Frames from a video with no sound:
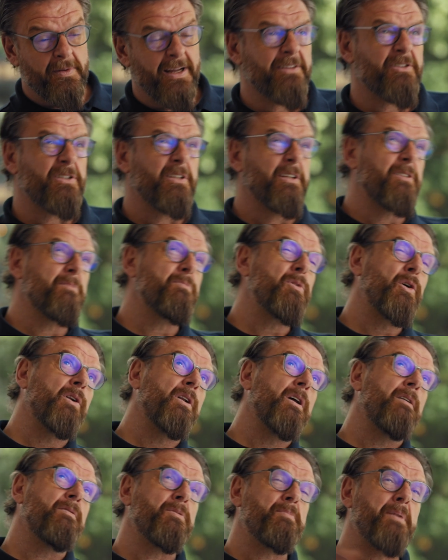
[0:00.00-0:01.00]
Actually, the model
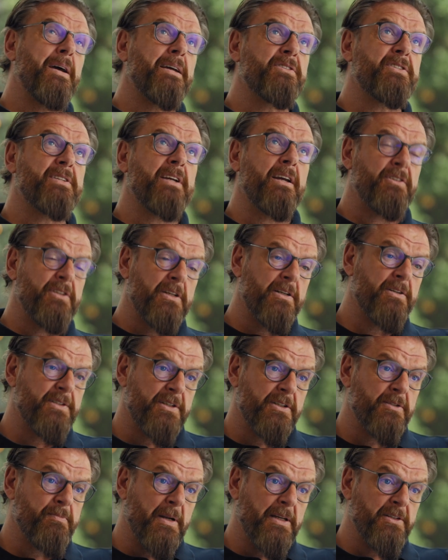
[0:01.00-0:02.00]
over the past 10 years
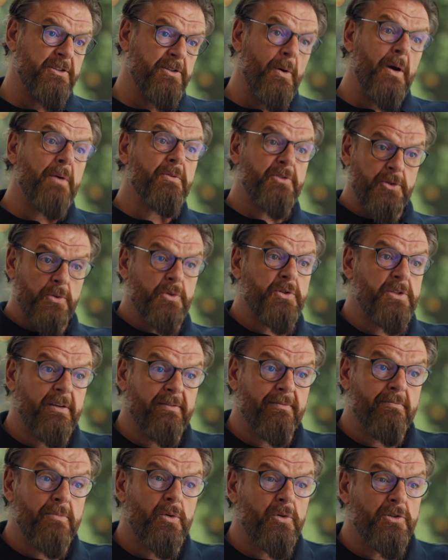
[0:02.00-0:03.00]
has been to outsource
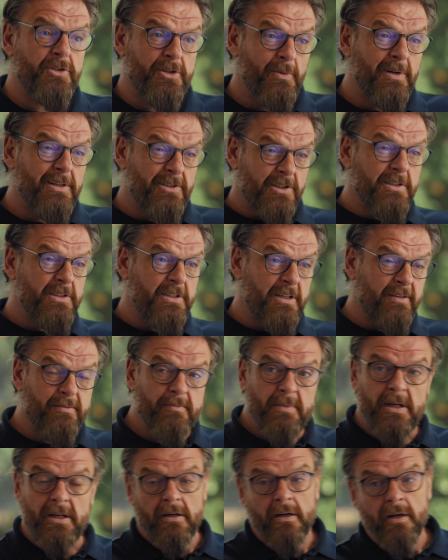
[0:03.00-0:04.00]
even more, so actually it's even
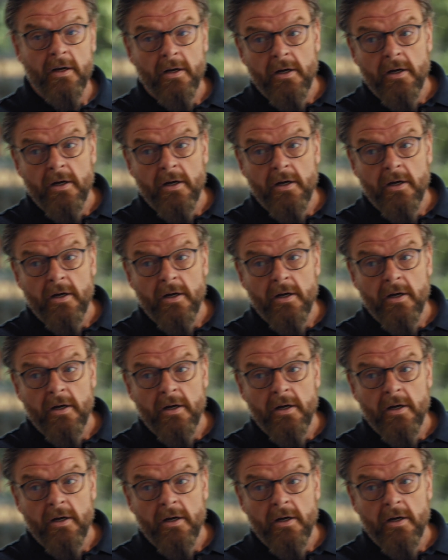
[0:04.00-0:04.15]
bigger.